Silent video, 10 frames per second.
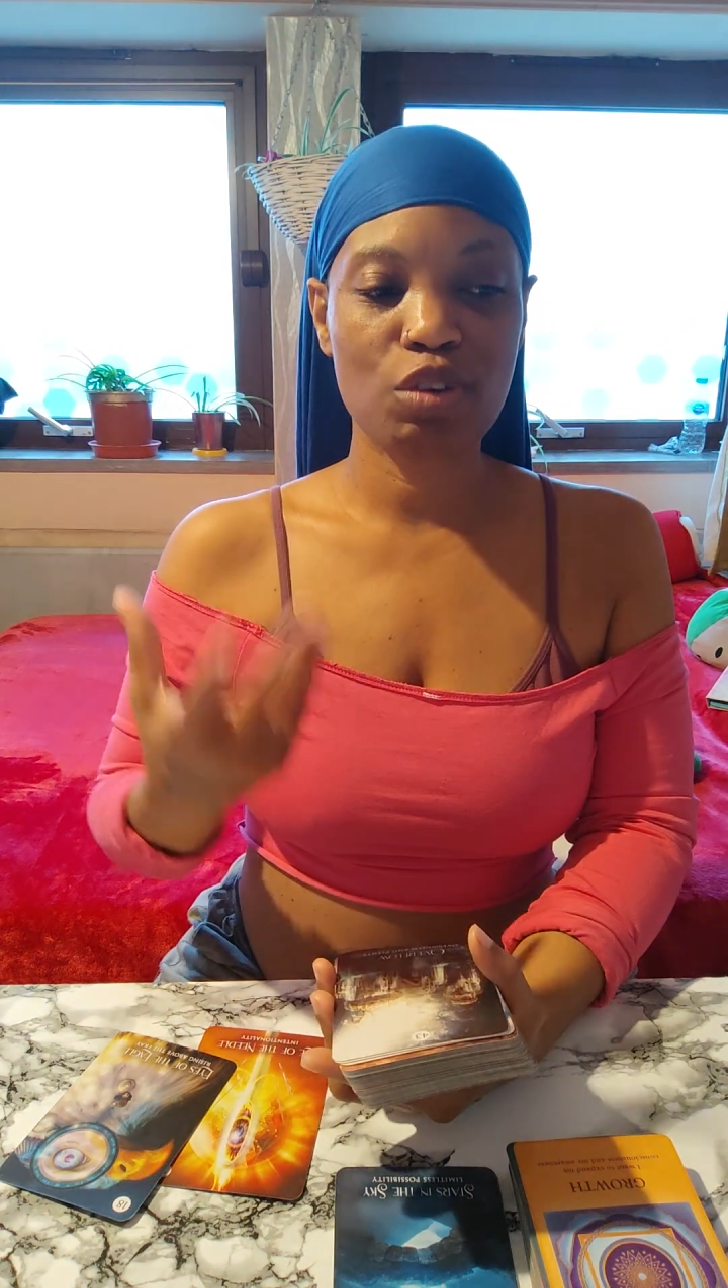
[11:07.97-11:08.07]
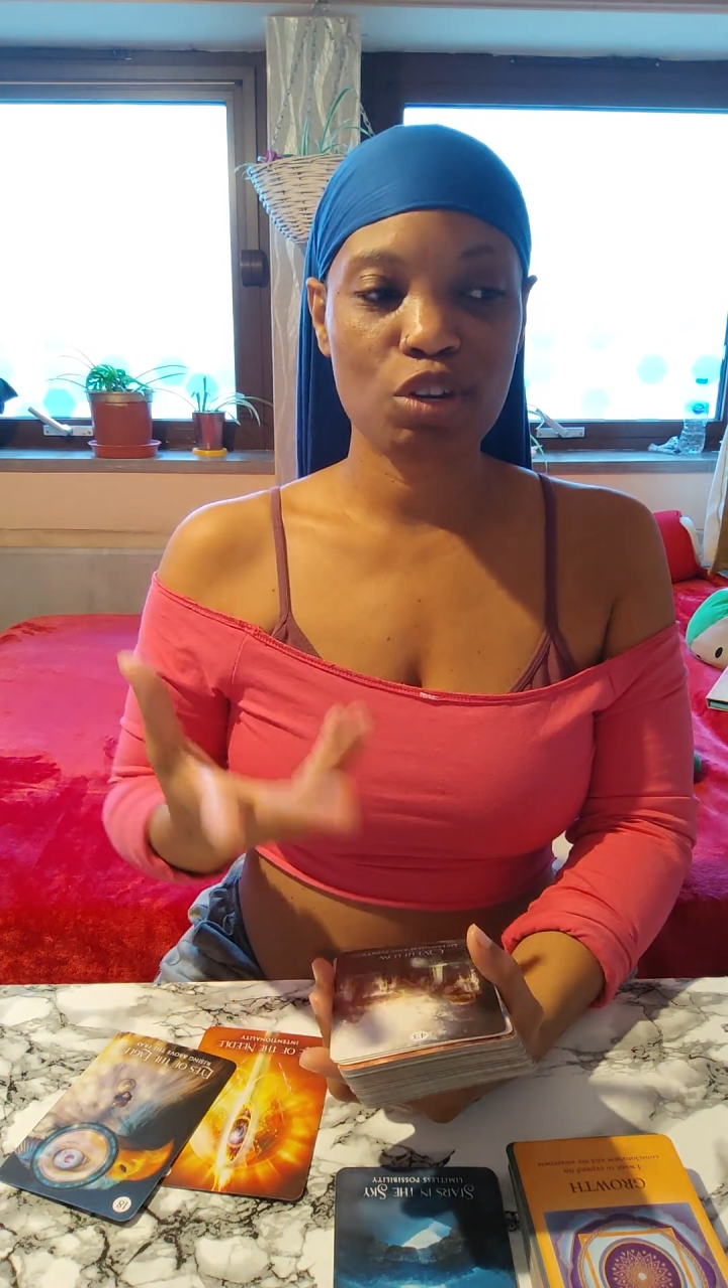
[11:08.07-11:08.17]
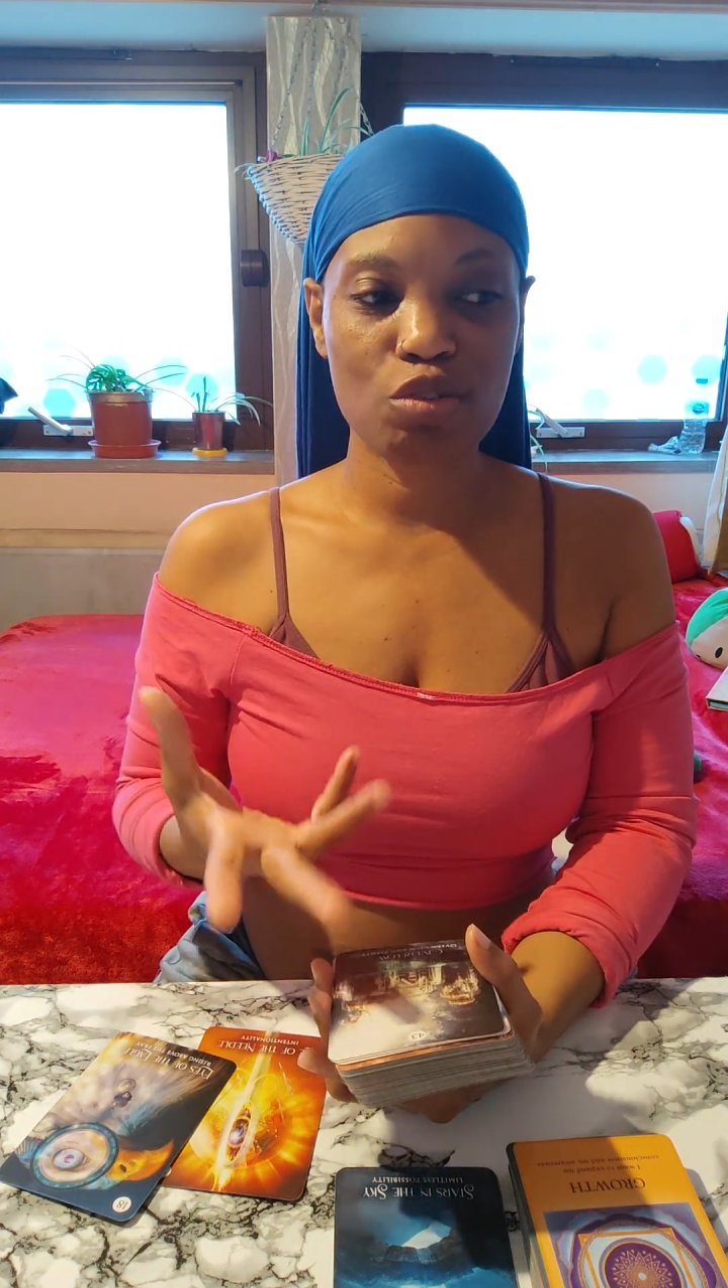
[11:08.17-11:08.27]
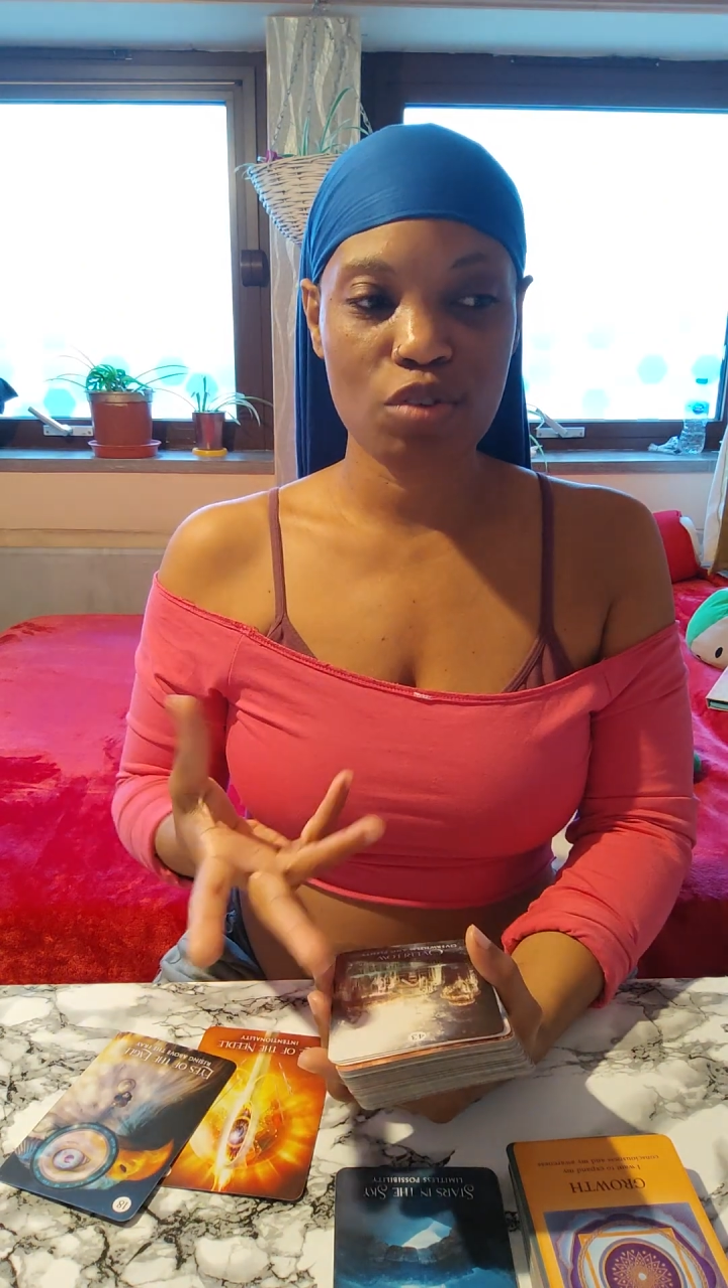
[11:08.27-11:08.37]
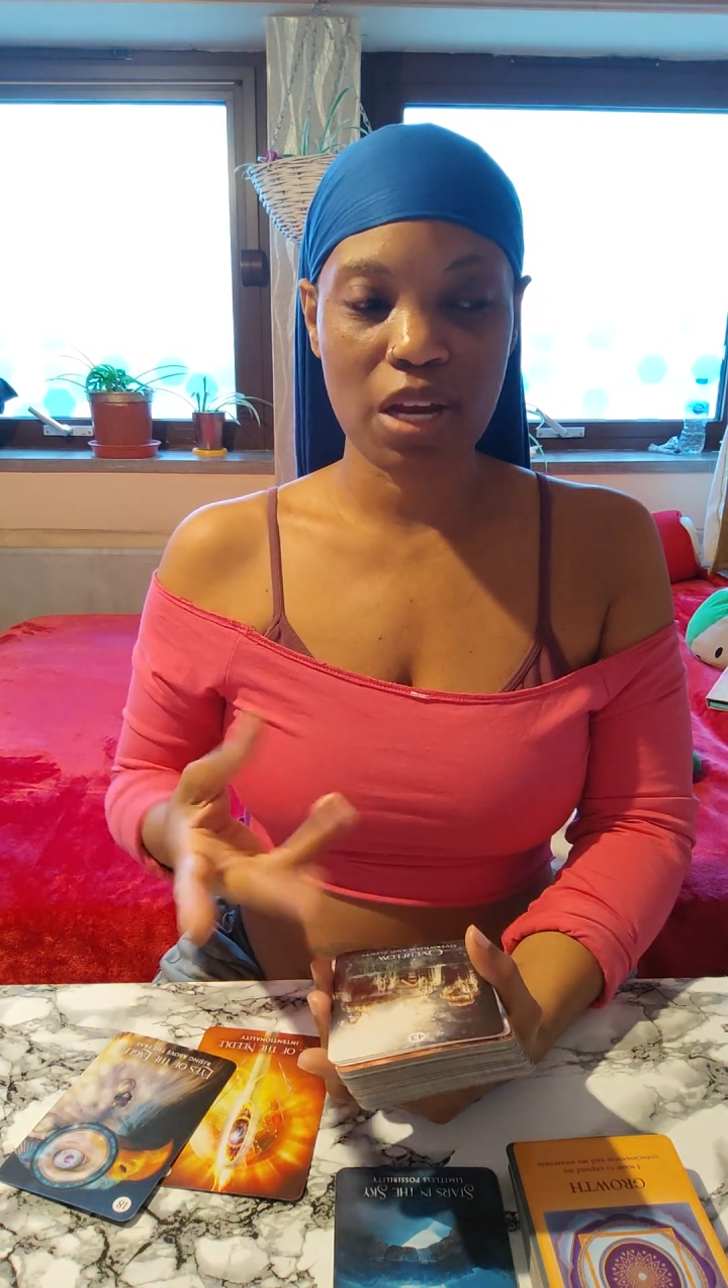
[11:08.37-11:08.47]

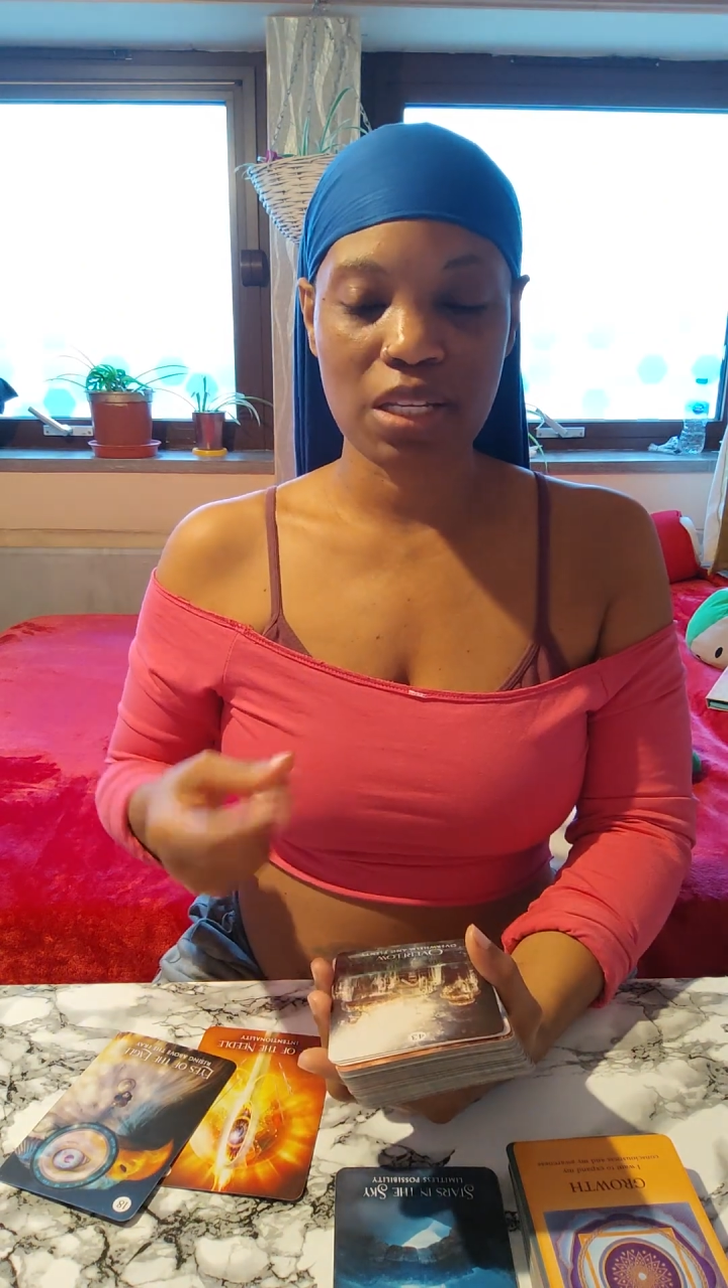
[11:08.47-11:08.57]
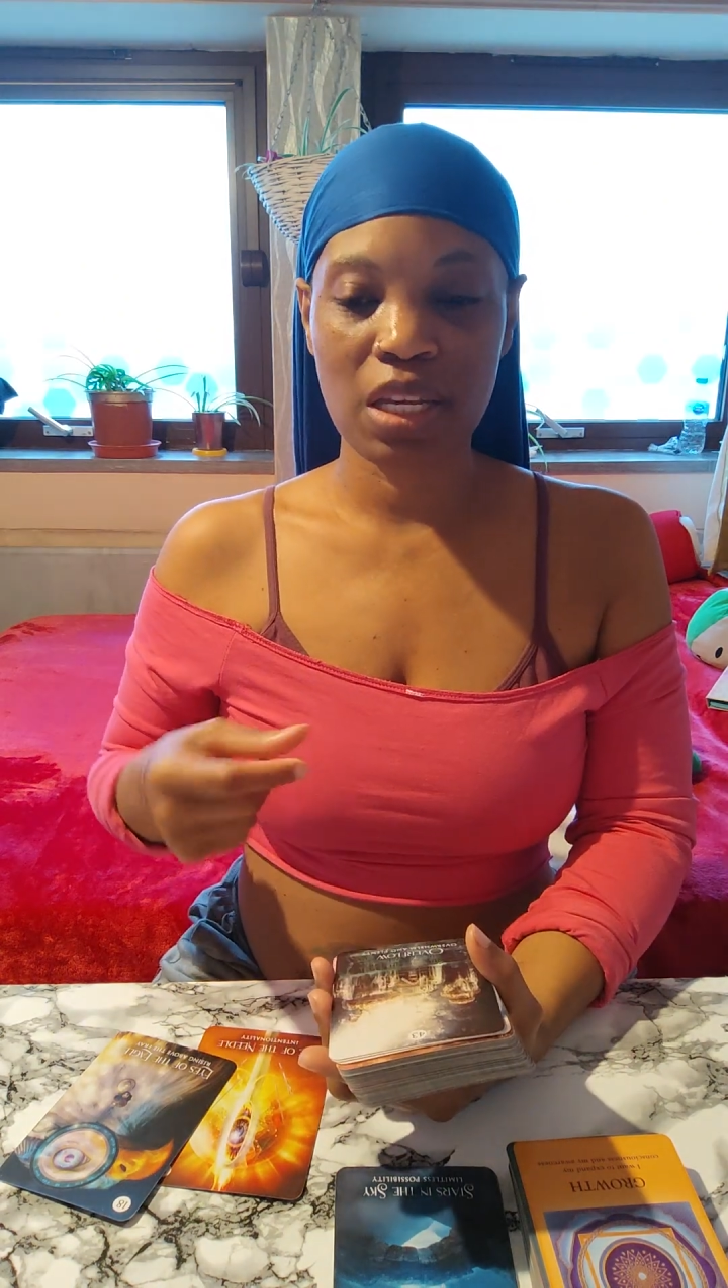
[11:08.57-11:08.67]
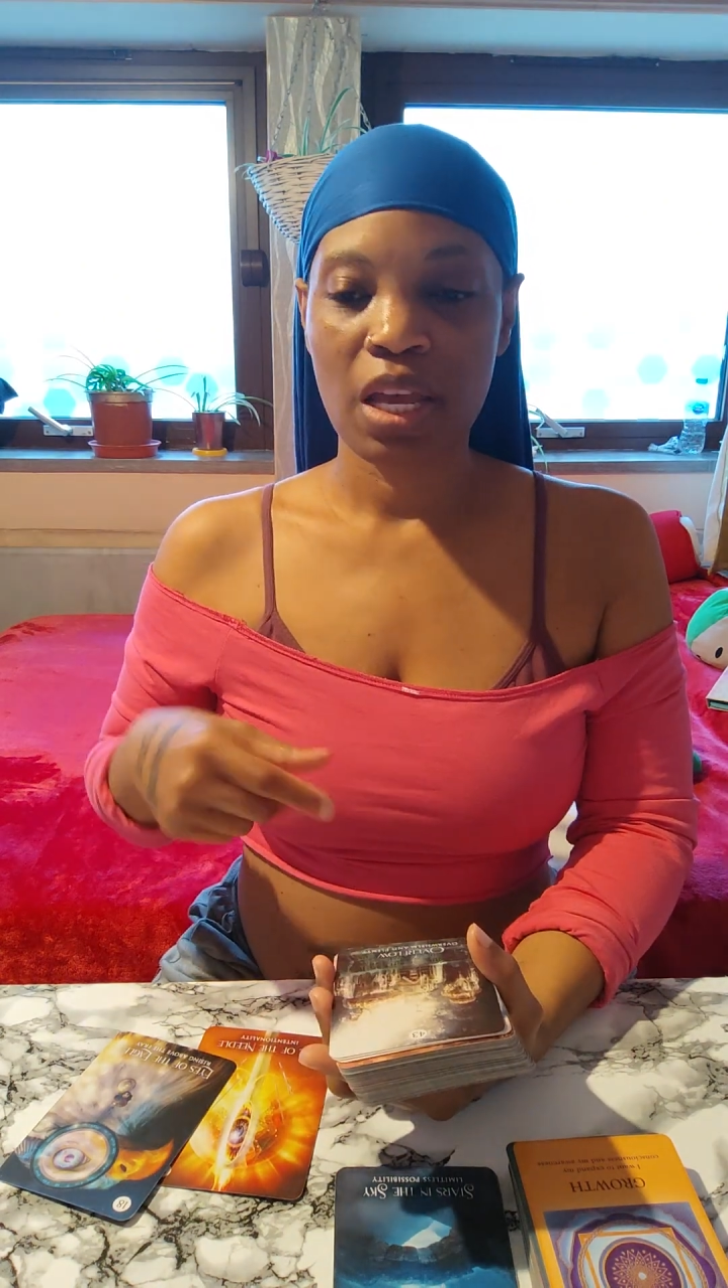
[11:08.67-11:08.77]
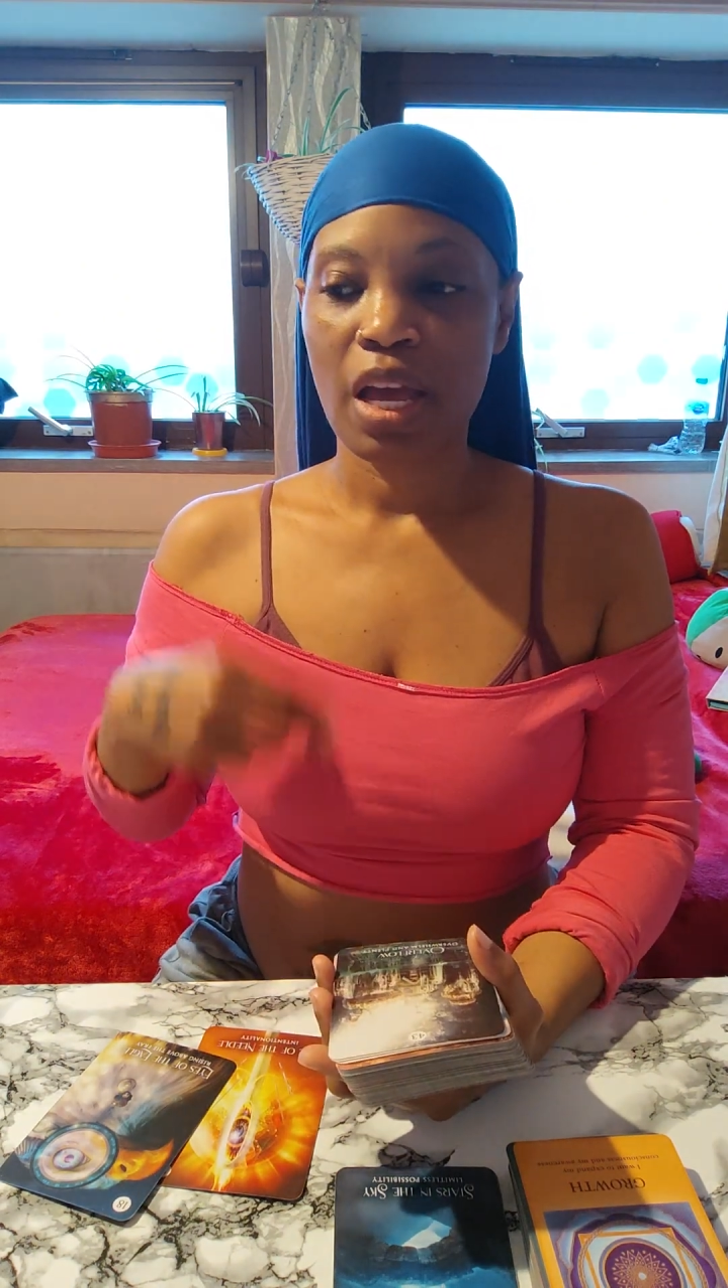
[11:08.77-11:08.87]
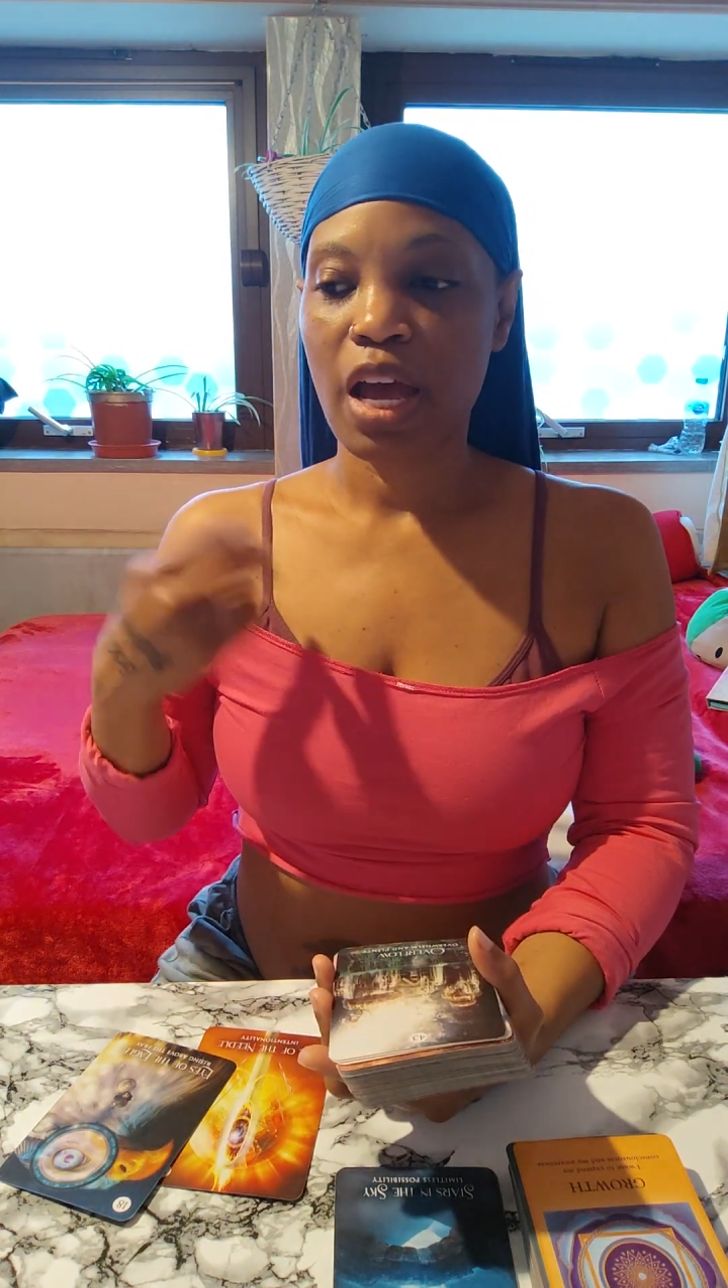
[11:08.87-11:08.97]
regret